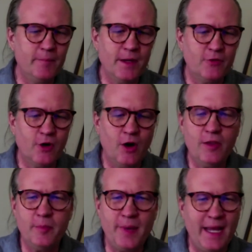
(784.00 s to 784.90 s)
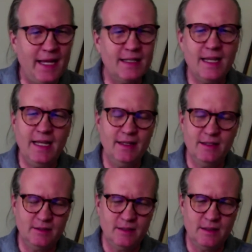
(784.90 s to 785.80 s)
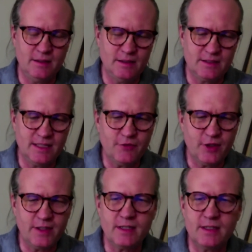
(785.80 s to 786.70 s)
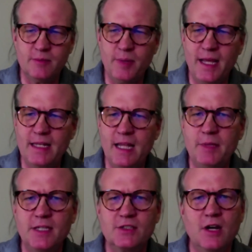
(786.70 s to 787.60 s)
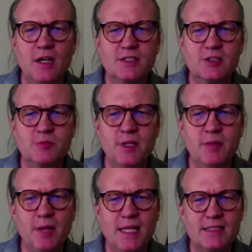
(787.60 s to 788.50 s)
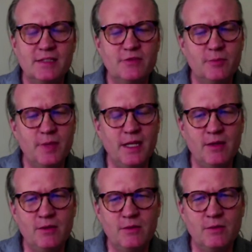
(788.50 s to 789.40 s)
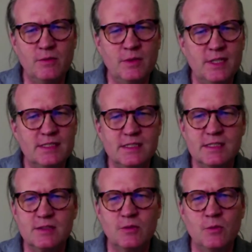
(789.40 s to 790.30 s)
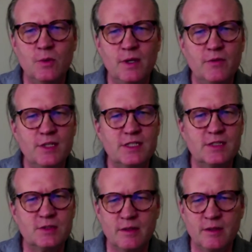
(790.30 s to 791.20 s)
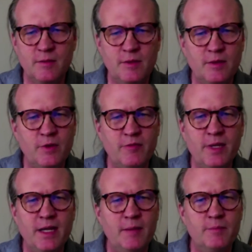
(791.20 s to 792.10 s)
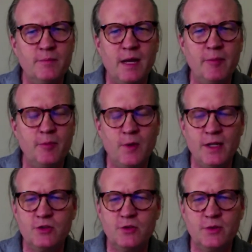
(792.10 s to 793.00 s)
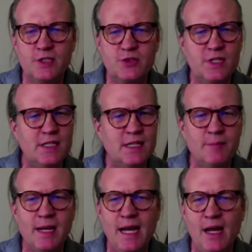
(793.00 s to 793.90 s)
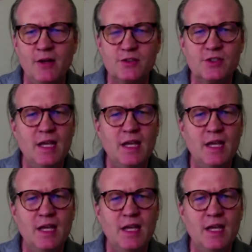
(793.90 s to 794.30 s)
For all the pain and the suffering that the pandemic has caused, it's been a blessing for many reasons, one of which is I went into a retreat in my house.